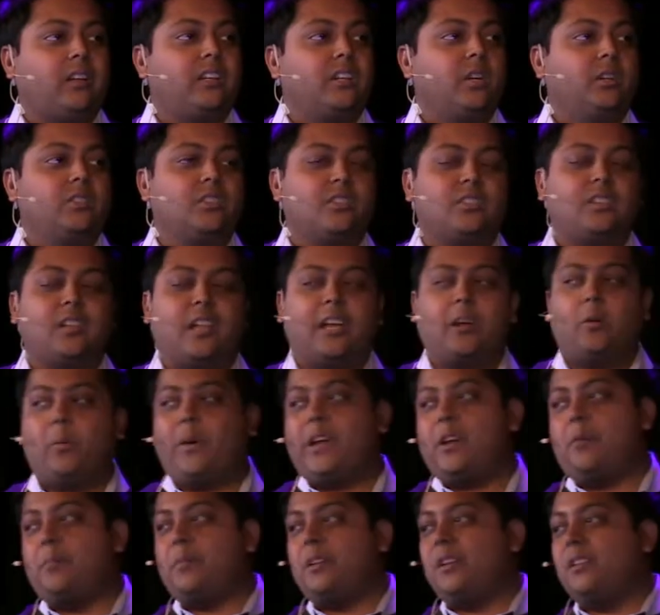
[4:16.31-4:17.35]
and you're just like,
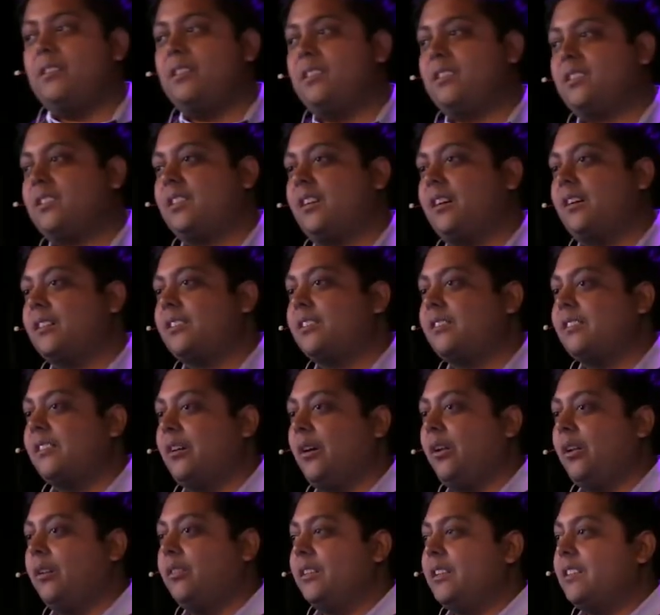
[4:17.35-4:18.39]
wait a minute, this sucks.
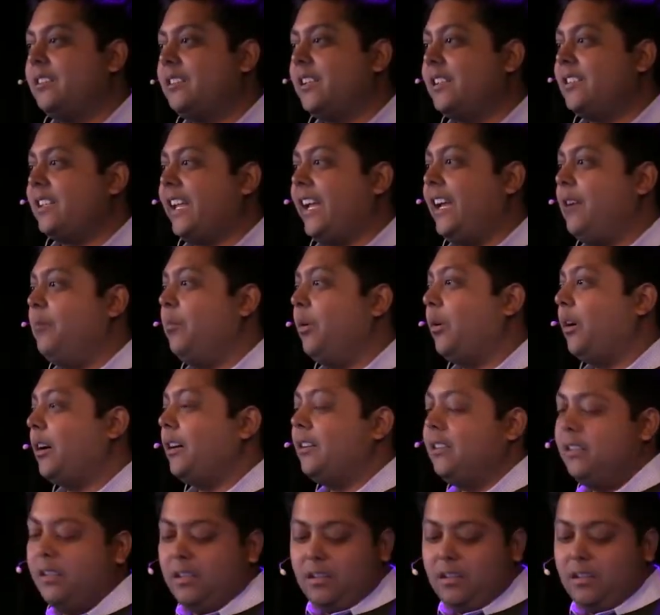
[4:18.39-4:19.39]
All of these things and more.